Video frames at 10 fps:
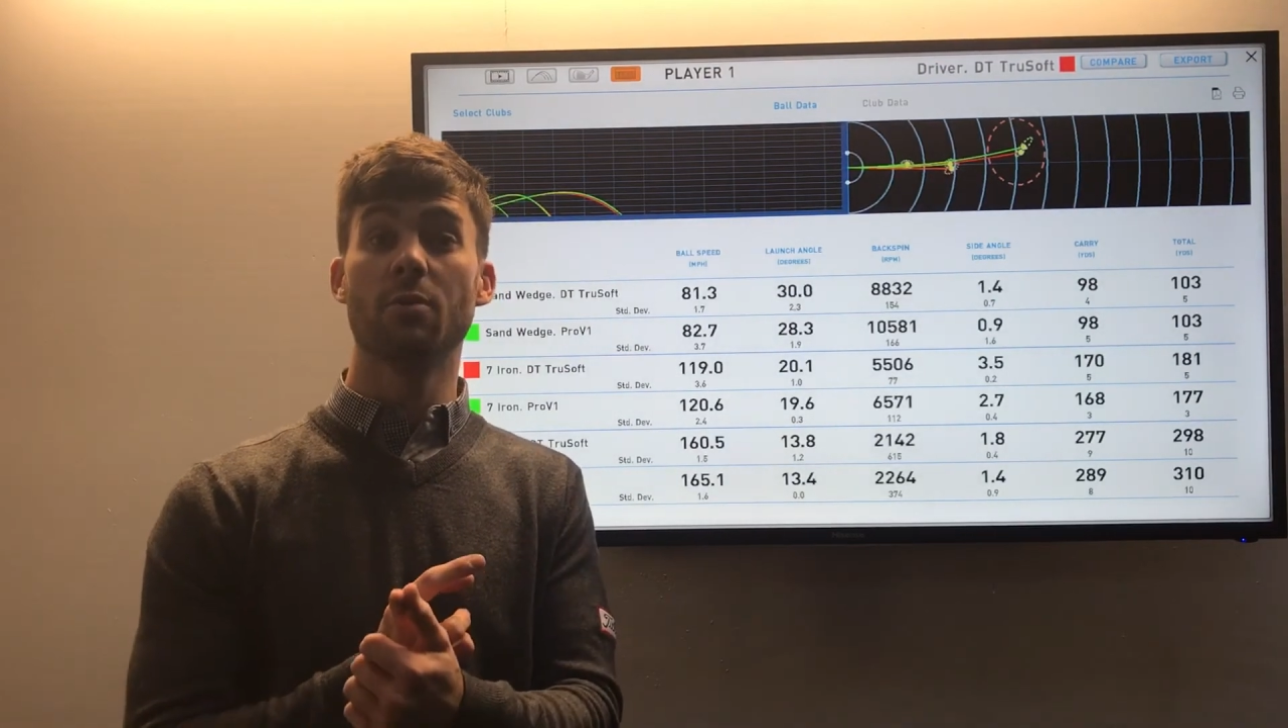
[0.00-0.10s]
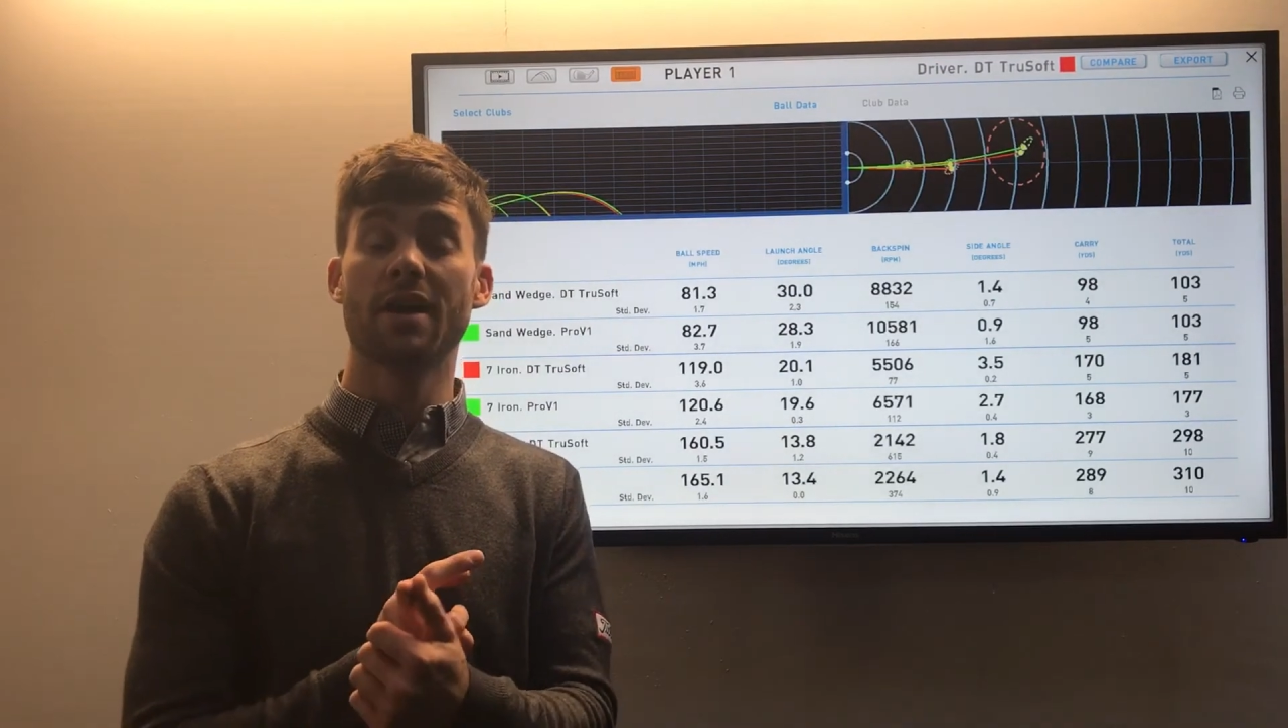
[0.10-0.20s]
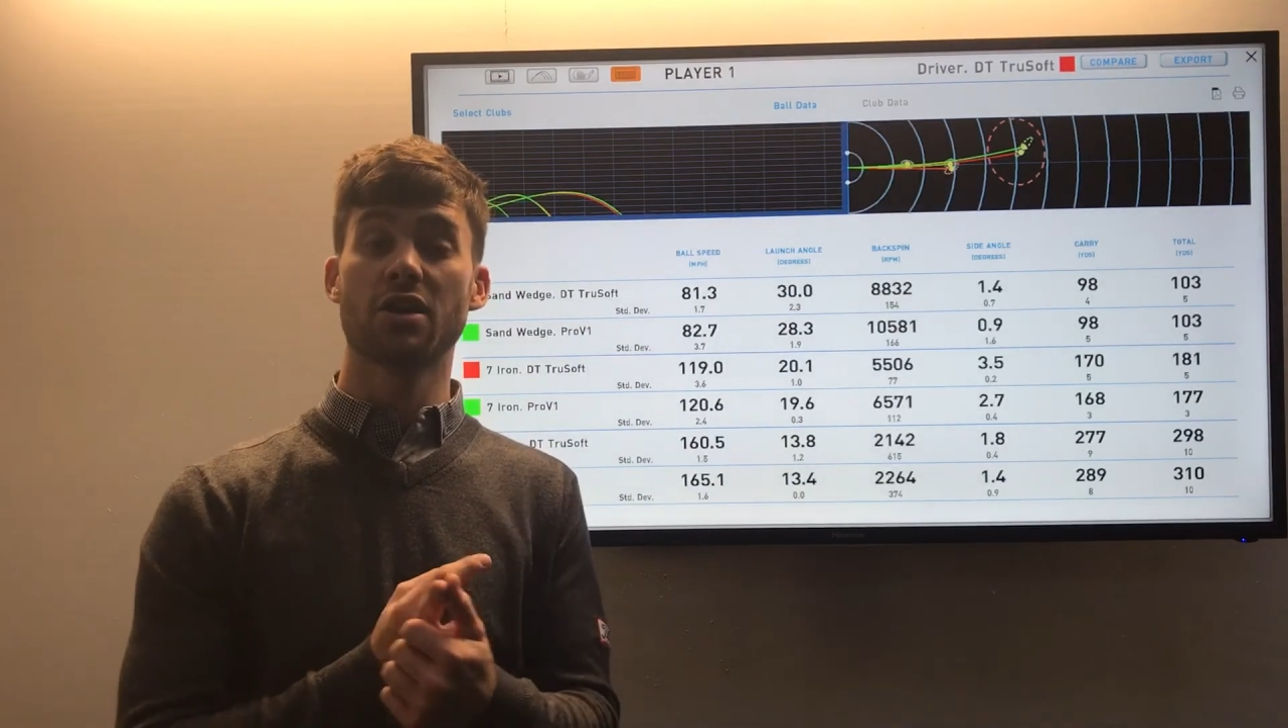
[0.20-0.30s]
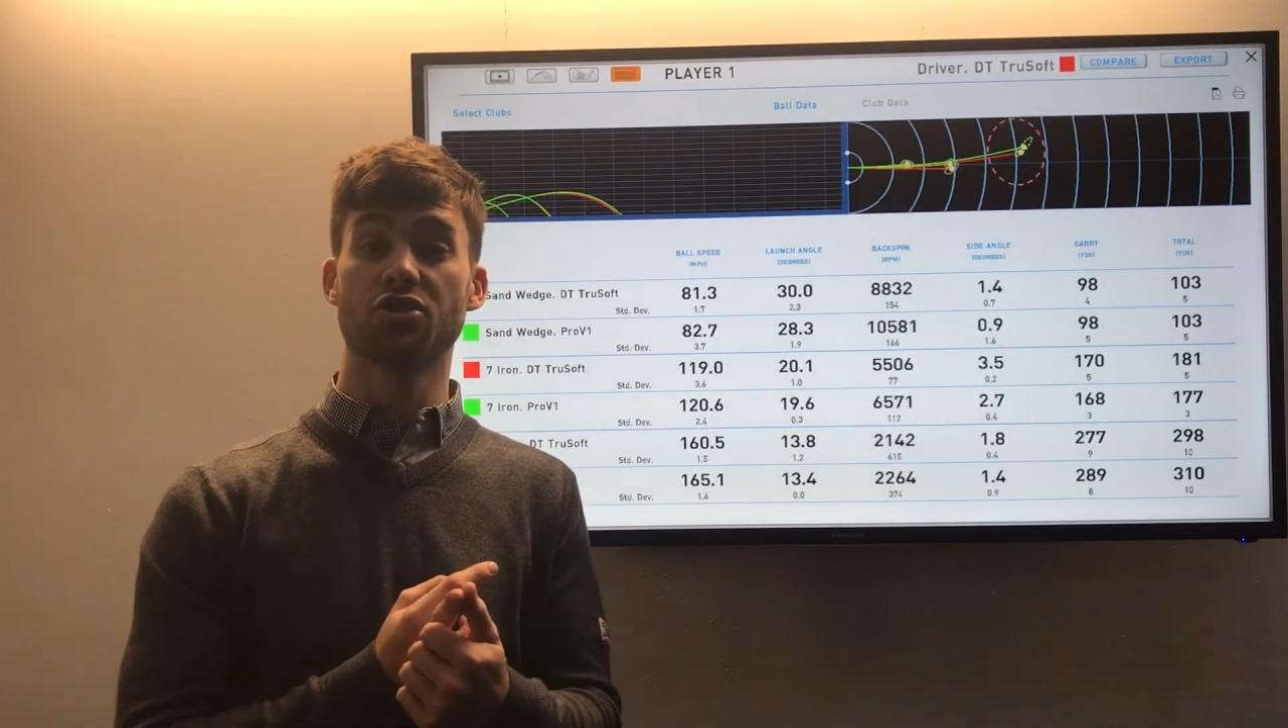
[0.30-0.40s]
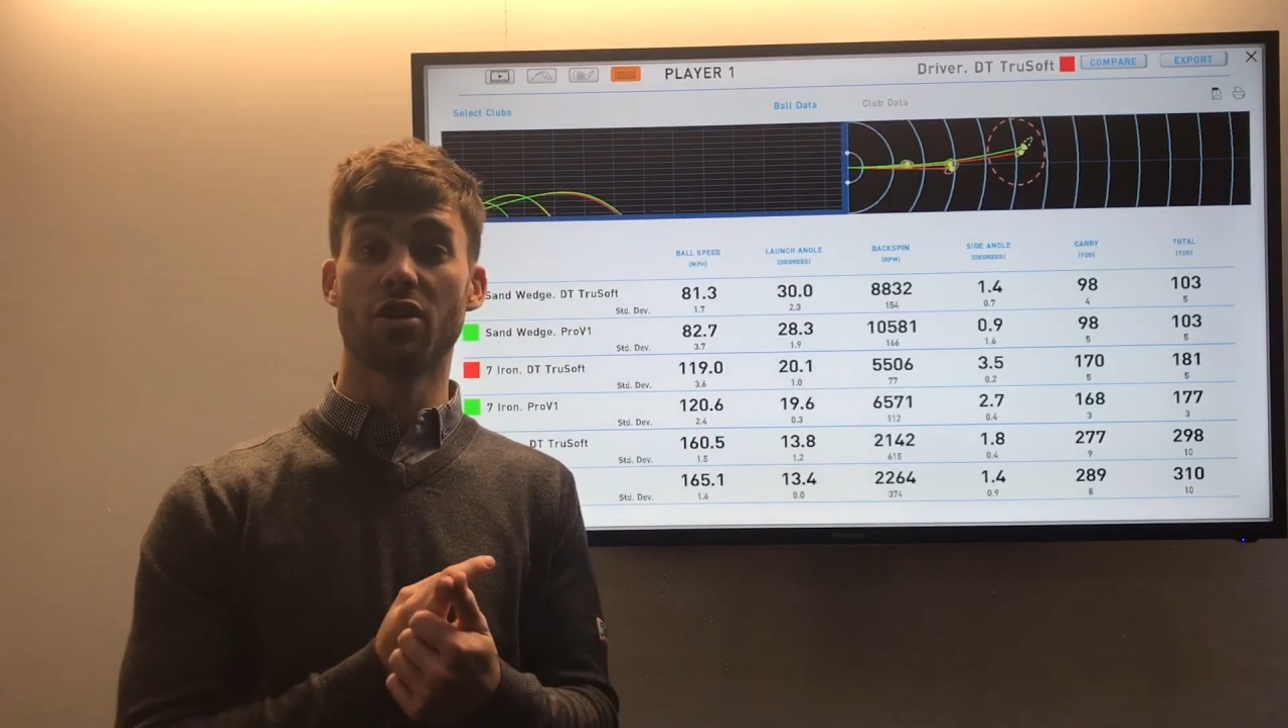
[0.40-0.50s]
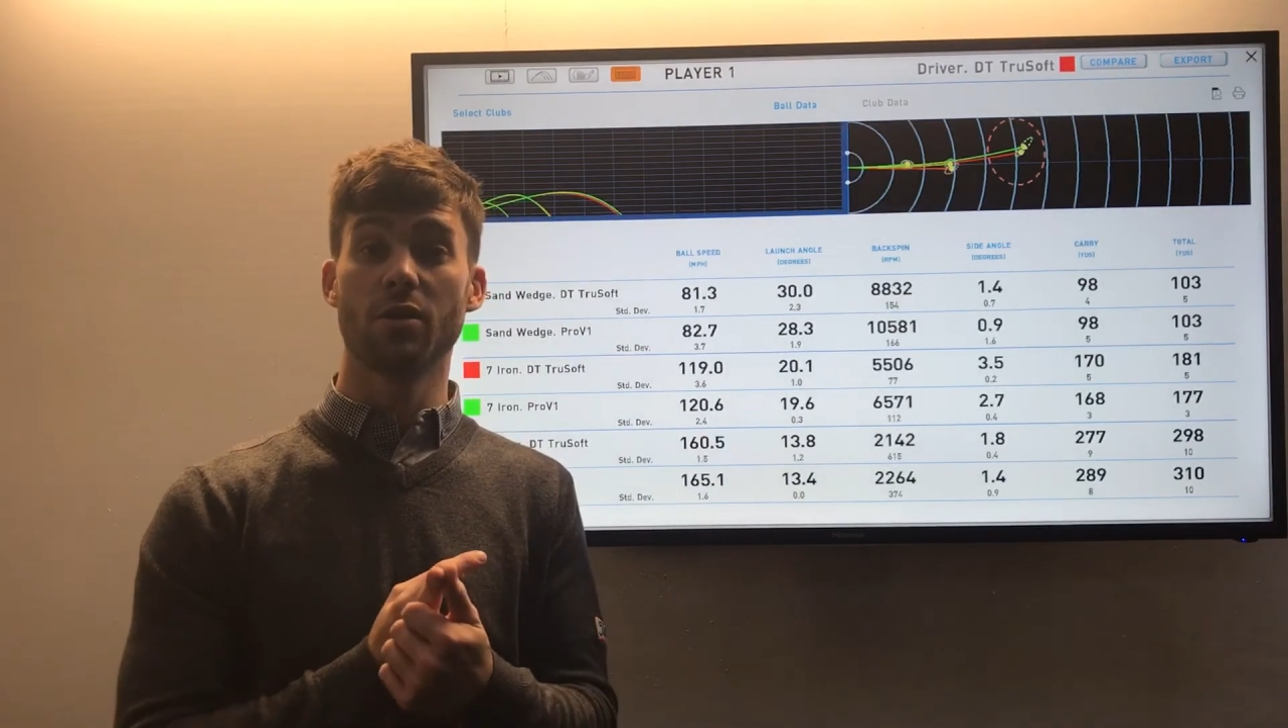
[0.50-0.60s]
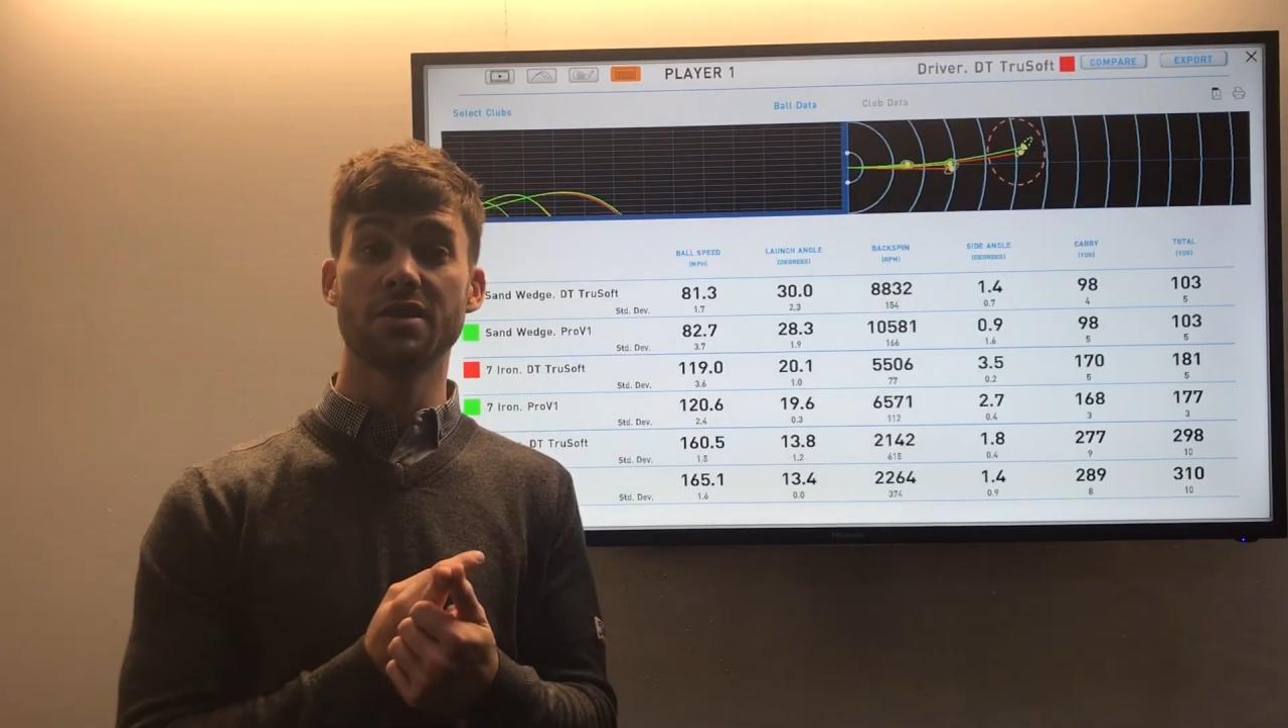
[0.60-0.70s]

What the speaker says: bit of control